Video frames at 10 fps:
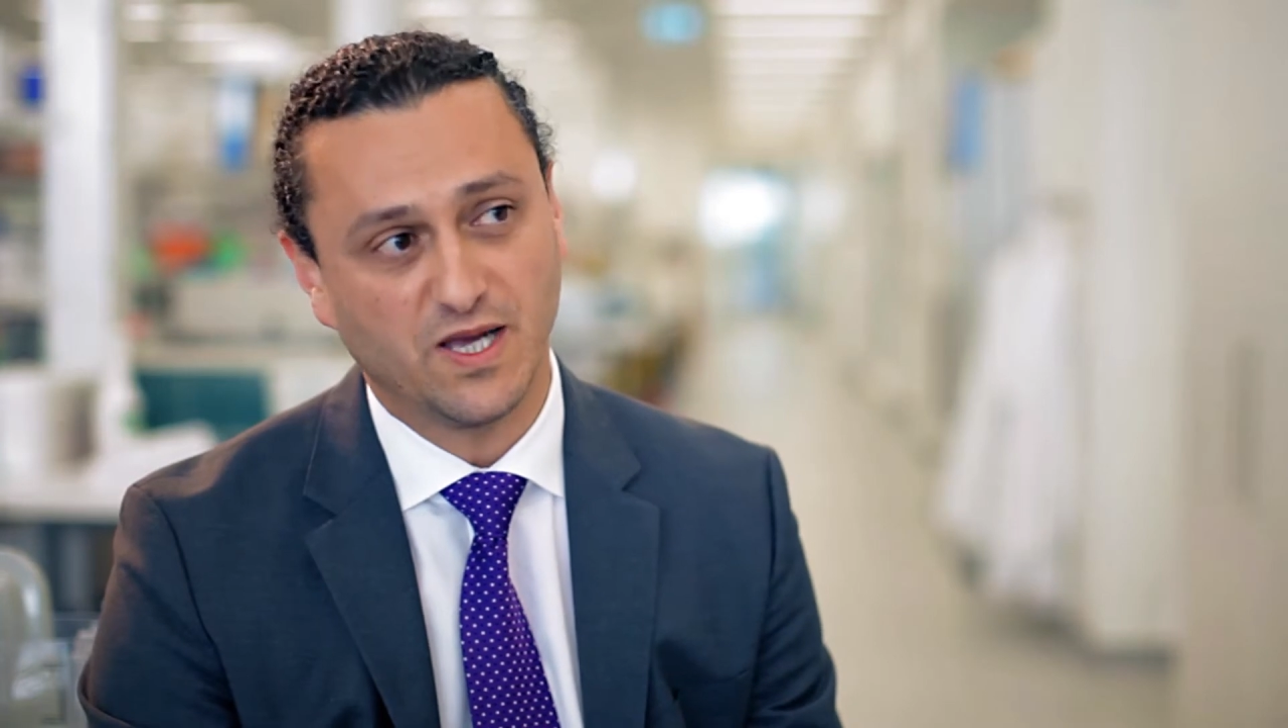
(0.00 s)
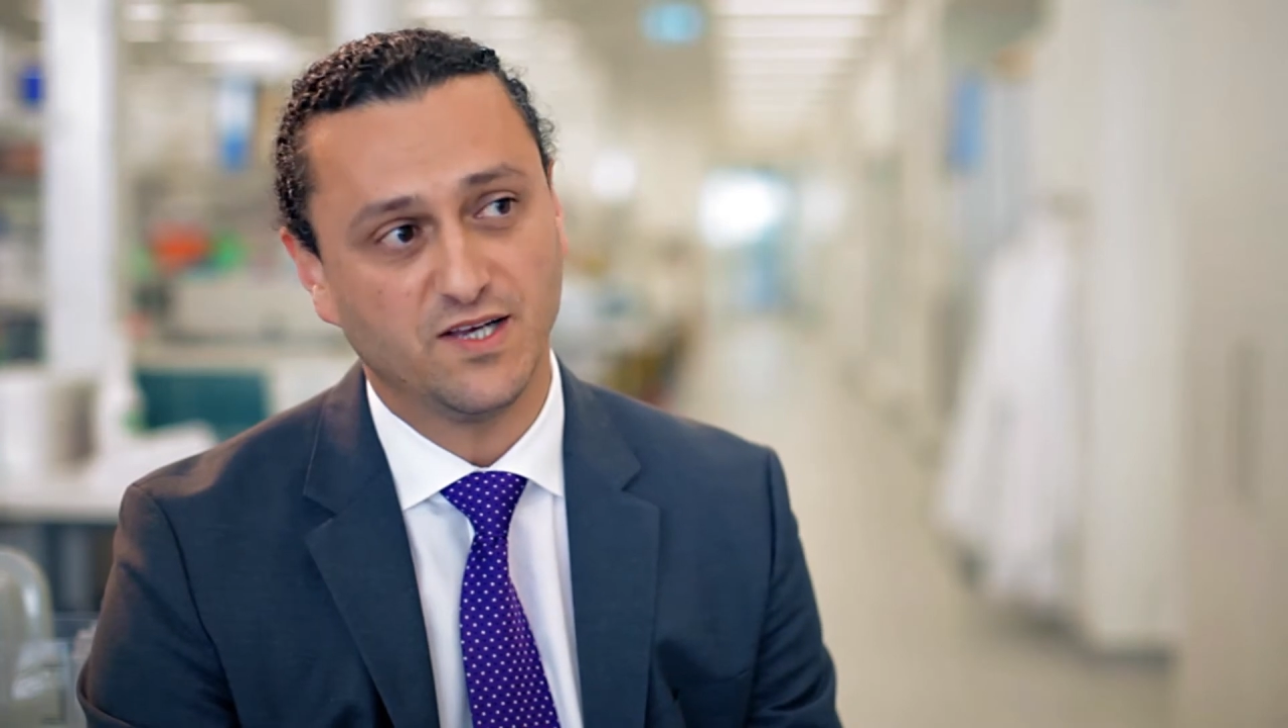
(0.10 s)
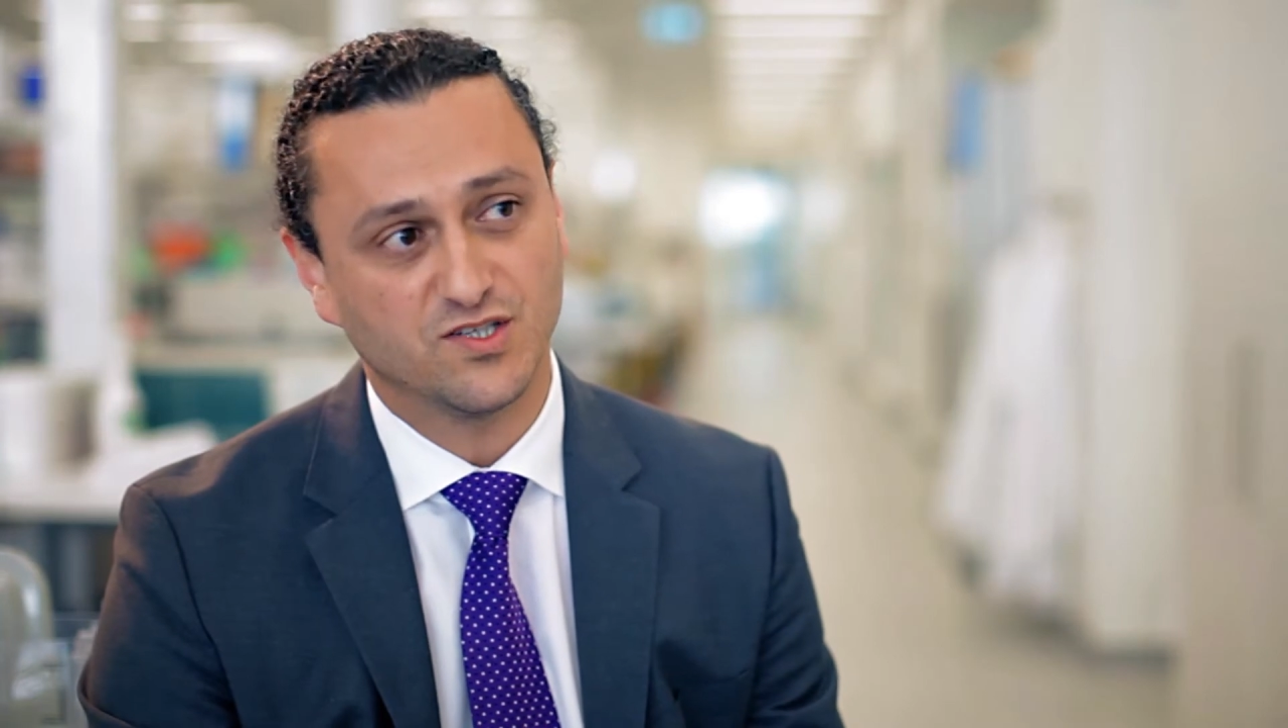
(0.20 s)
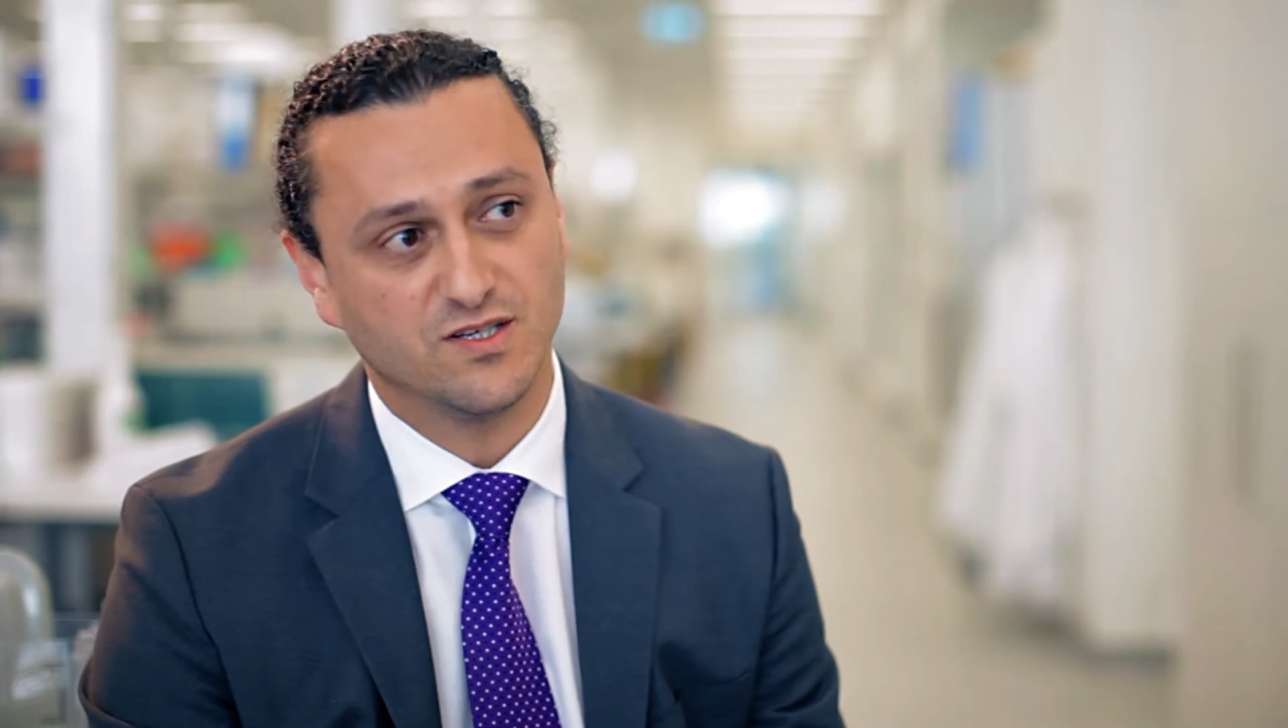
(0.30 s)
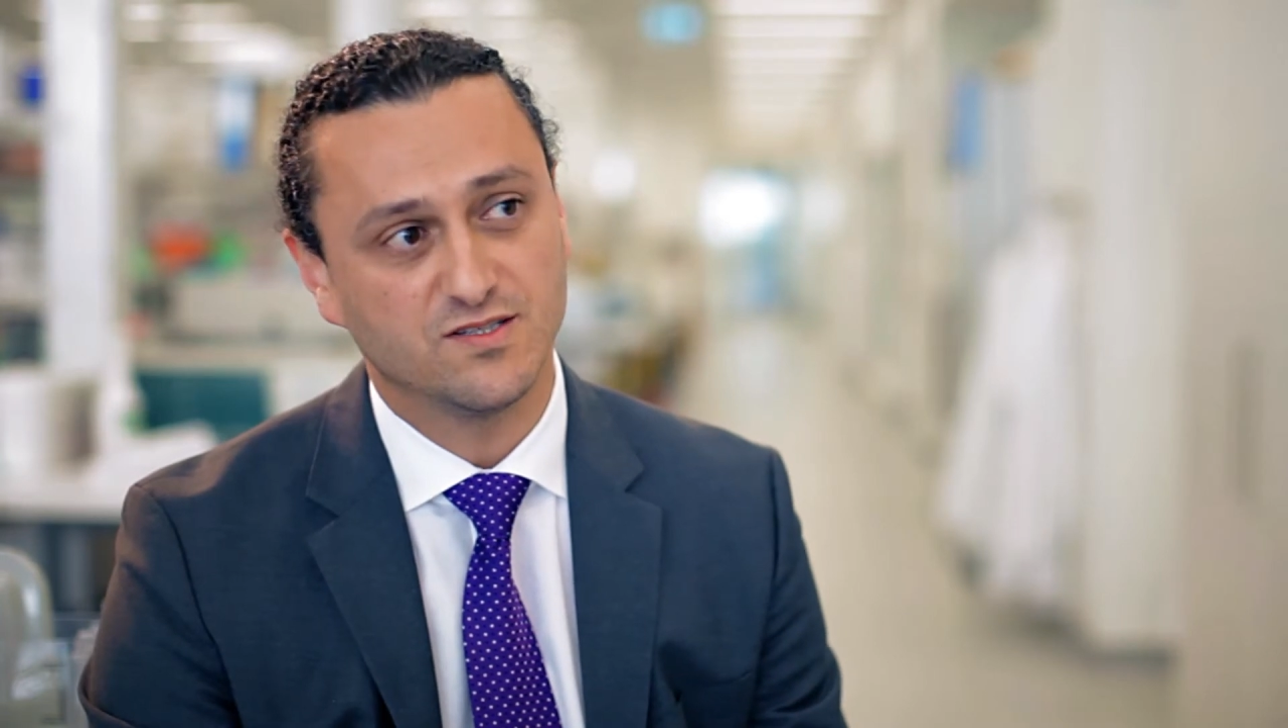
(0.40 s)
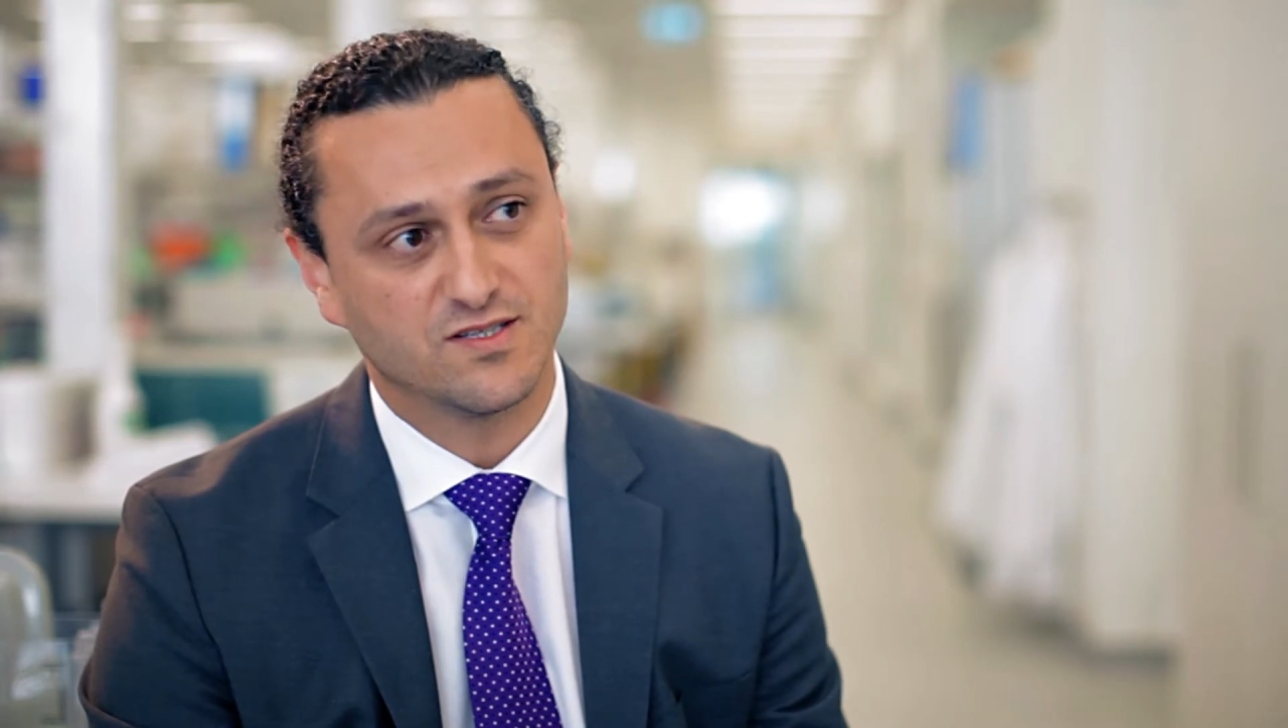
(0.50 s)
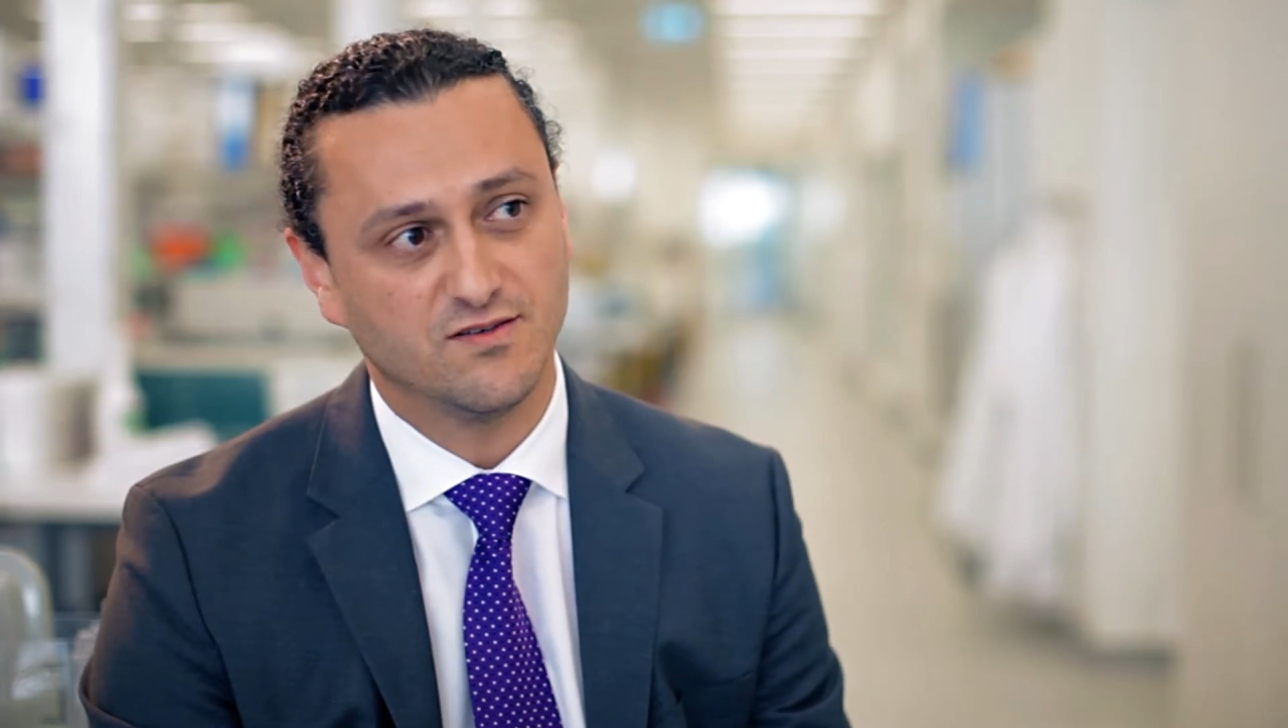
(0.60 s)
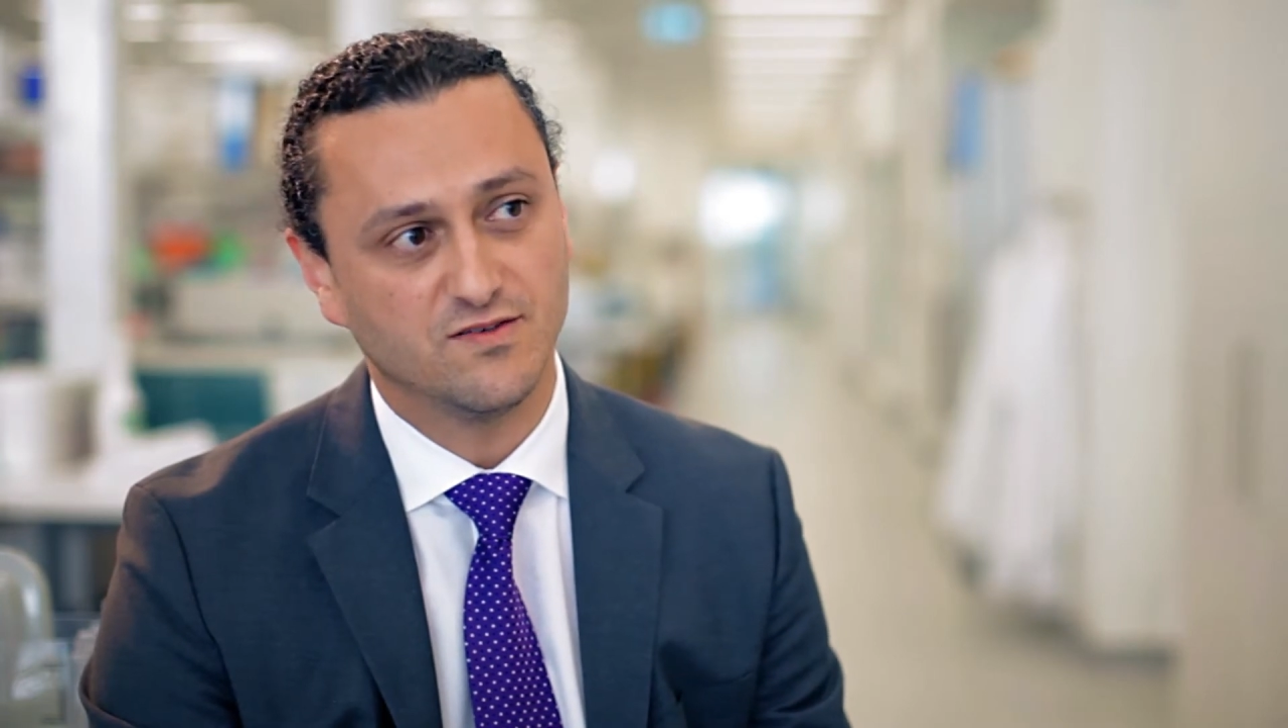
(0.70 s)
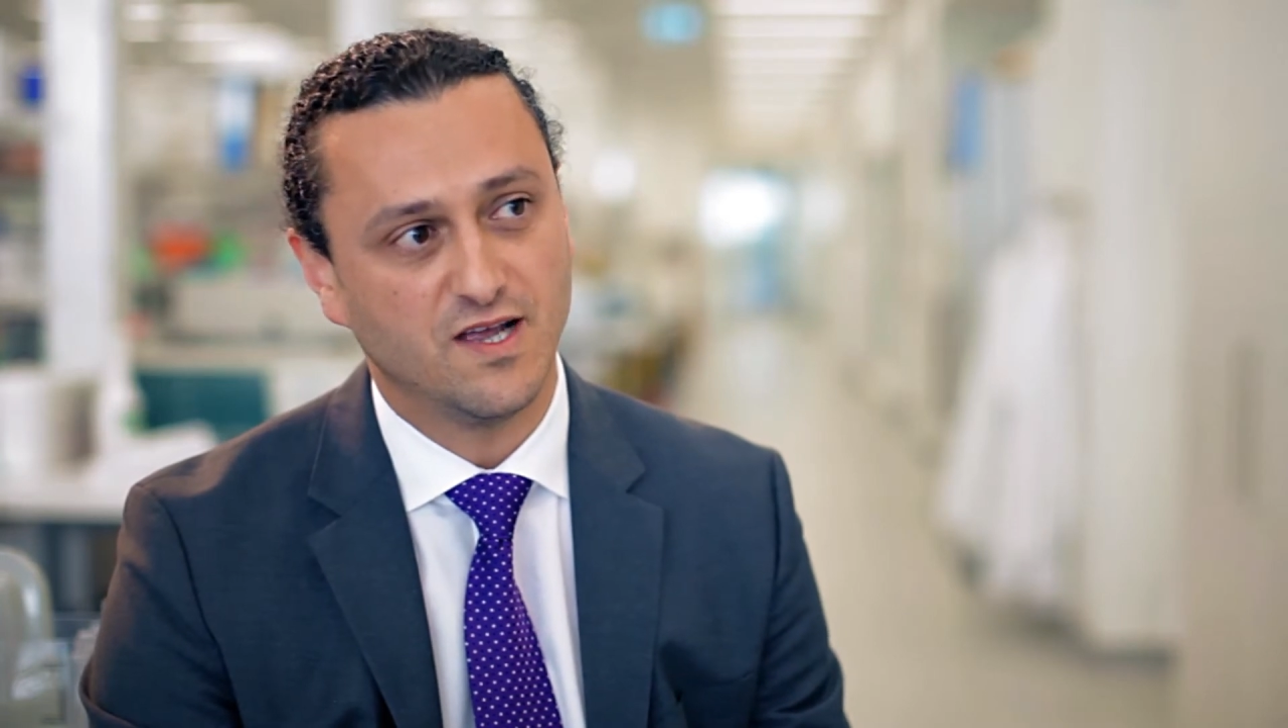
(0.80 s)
patients,